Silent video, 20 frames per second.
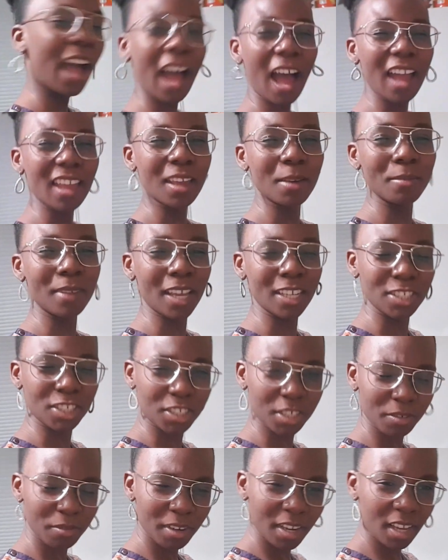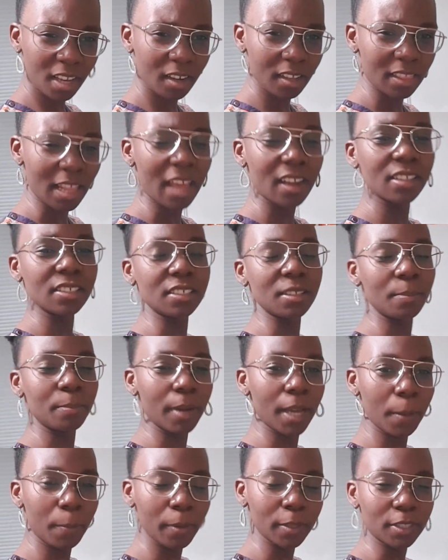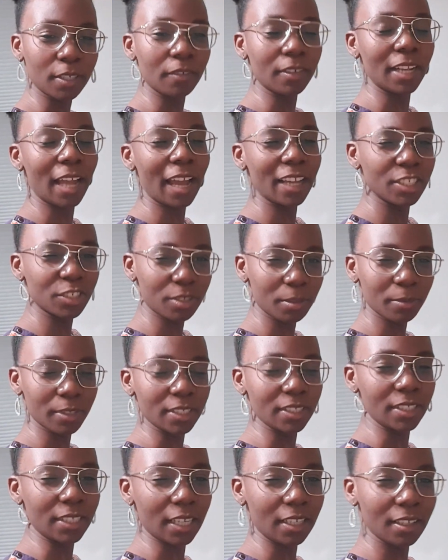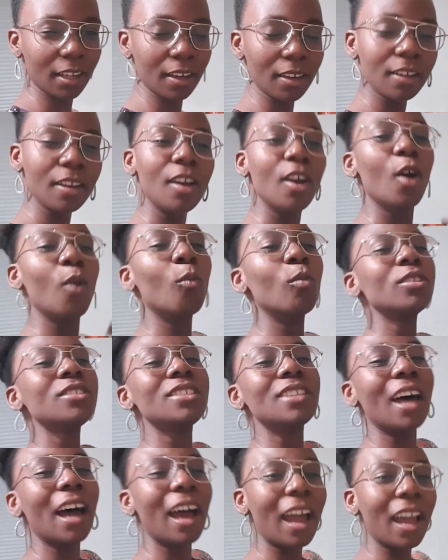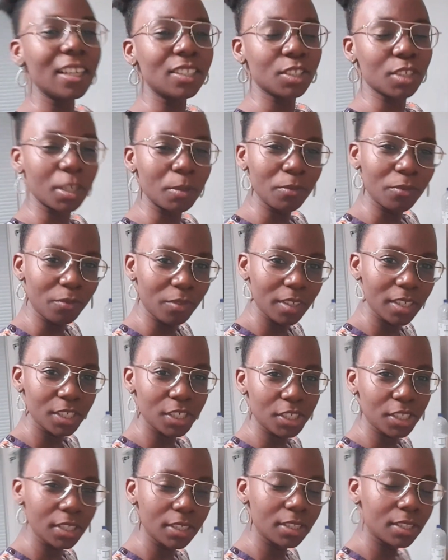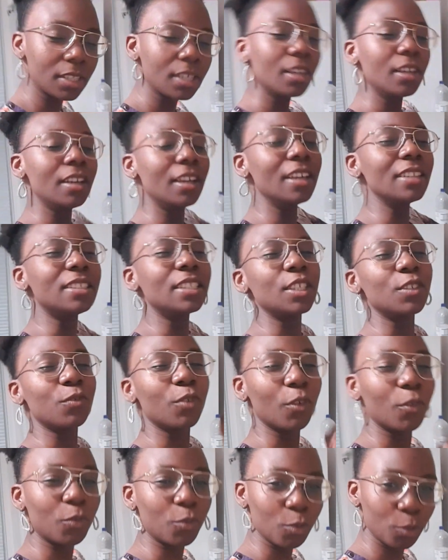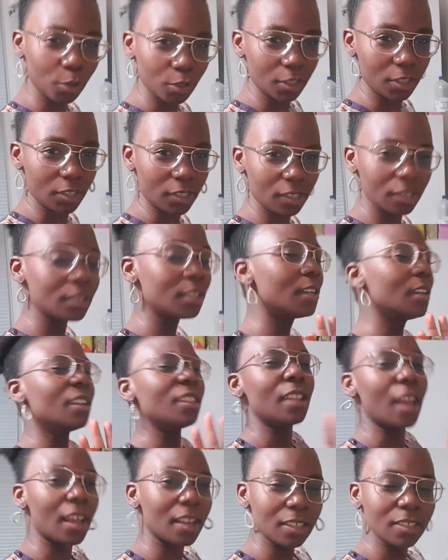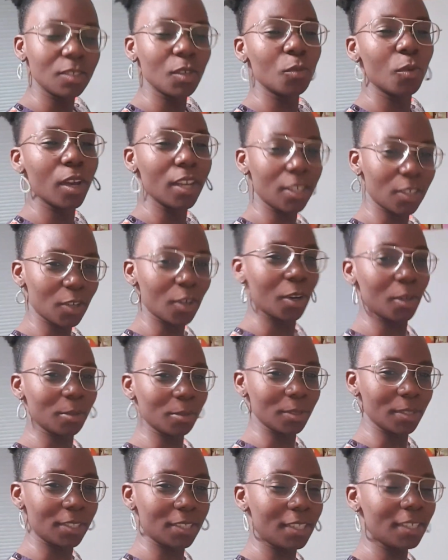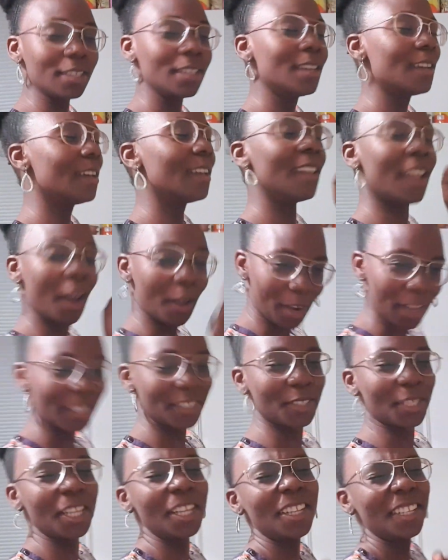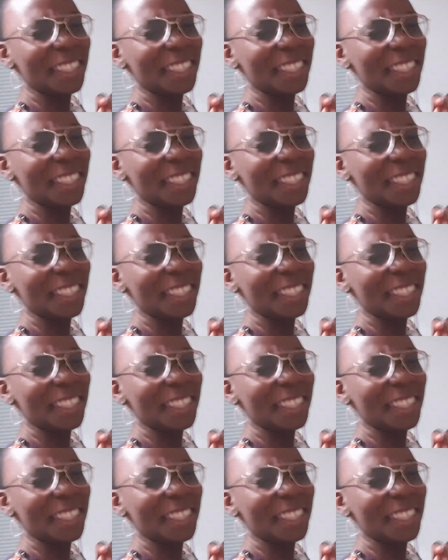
I am Nigerian. That is the purpose of an ice cream container. Once the ice cream finishes, it is for food. That is the way it goes. Now let's...